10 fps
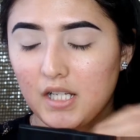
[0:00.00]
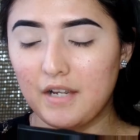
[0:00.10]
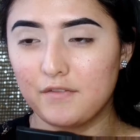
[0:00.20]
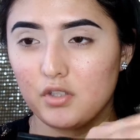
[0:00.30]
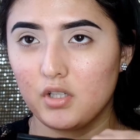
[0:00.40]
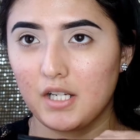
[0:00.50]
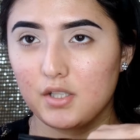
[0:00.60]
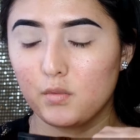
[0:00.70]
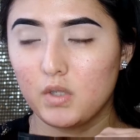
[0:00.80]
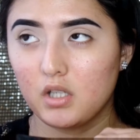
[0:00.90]
after
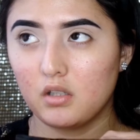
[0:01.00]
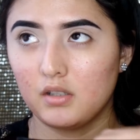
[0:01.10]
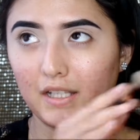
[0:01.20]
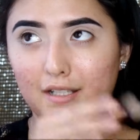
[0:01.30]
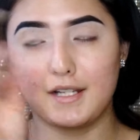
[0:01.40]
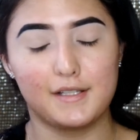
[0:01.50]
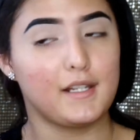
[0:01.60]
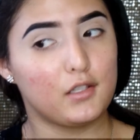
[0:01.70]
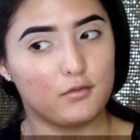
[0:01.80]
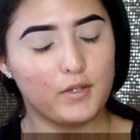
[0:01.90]
next week, like next
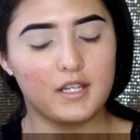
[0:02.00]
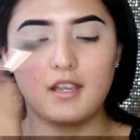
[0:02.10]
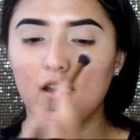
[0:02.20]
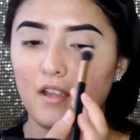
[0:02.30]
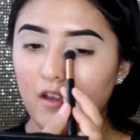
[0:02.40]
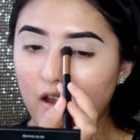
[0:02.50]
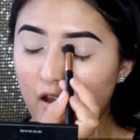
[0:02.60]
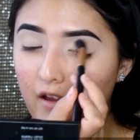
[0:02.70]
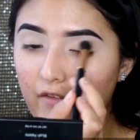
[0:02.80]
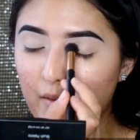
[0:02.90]
week,
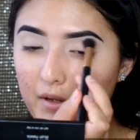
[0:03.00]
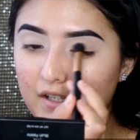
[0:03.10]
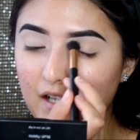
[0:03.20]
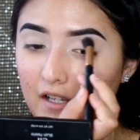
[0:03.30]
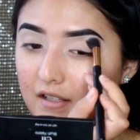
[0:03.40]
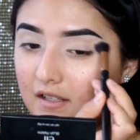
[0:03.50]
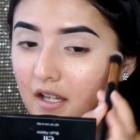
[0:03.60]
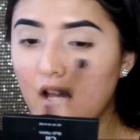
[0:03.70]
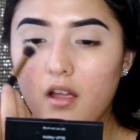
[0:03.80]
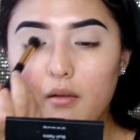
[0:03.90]
if that makes sense.
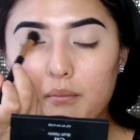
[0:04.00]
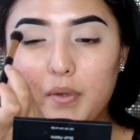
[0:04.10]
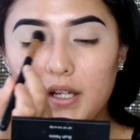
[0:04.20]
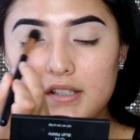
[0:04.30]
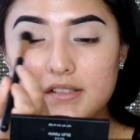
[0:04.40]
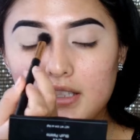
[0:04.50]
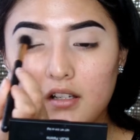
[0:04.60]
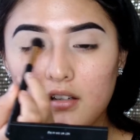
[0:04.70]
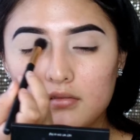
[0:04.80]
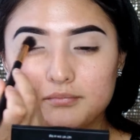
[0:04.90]
But
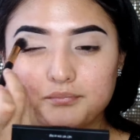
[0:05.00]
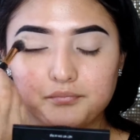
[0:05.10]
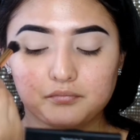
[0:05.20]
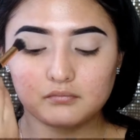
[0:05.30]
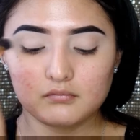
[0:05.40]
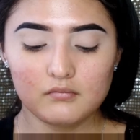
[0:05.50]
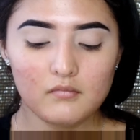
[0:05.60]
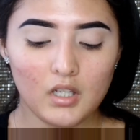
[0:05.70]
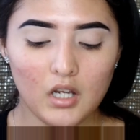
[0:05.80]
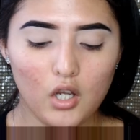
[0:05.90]

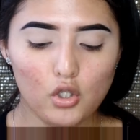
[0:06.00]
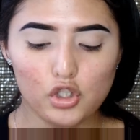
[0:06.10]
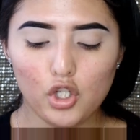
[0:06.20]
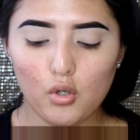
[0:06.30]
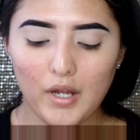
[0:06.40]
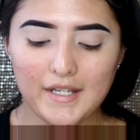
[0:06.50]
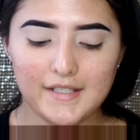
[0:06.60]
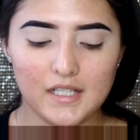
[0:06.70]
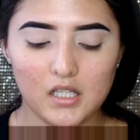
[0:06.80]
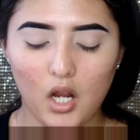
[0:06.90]
also, I
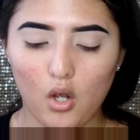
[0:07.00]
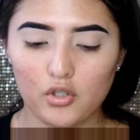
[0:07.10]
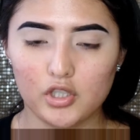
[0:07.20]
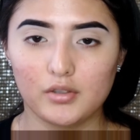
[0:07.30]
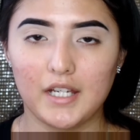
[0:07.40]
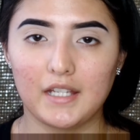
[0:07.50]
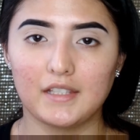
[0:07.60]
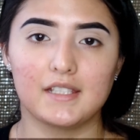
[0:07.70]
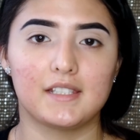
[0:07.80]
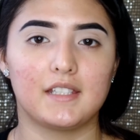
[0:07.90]
did also
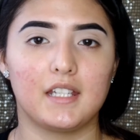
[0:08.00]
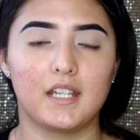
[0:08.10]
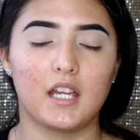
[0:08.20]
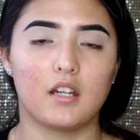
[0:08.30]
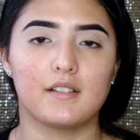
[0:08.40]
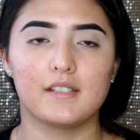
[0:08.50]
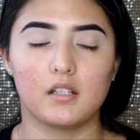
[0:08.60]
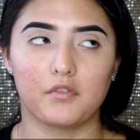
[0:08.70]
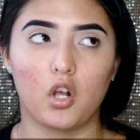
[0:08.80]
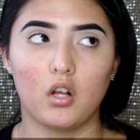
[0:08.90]
get this skincare
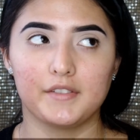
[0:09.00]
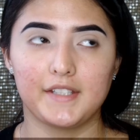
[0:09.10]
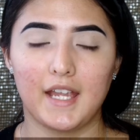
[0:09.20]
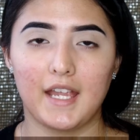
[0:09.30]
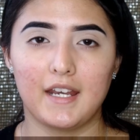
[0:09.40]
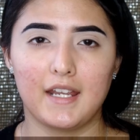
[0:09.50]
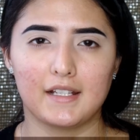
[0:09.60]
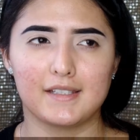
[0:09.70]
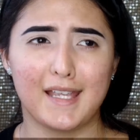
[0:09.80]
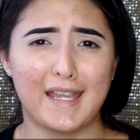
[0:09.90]
stuff called
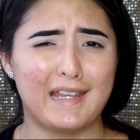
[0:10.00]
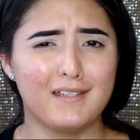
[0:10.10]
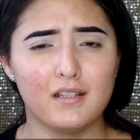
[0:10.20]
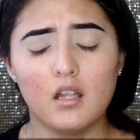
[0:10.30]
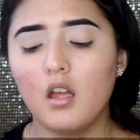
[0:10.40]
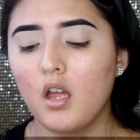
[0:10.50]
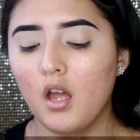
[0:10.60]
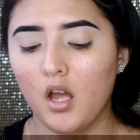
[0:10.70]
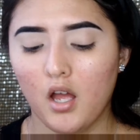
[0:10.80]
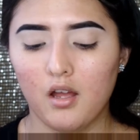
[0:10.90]
NXN.
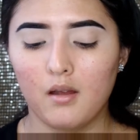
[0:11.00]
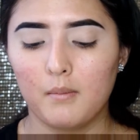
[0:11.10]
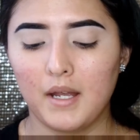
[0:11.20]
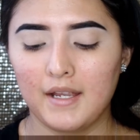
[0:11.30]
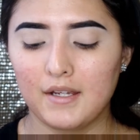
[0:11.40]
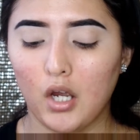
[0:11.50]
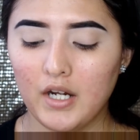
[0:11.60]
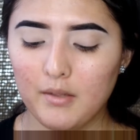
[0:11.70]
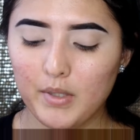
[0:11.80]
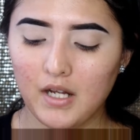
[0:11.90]
I
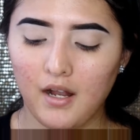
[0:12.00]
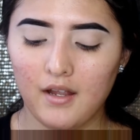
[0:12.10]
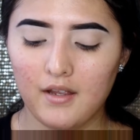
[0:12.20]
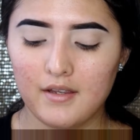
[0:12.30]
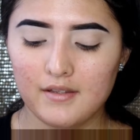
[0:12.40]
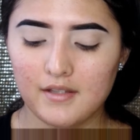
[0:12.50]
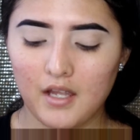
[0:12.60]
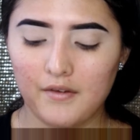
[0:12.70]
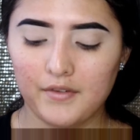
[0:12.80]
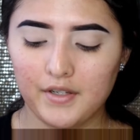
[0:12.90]
got it because
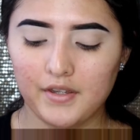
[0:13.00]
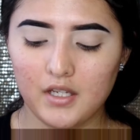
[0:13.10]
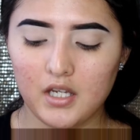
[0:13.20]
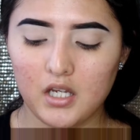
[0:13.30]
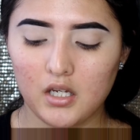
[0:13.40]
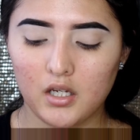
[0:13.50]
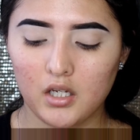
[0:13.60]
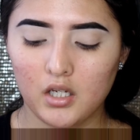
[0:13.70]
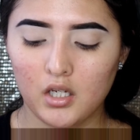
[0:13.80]
everything,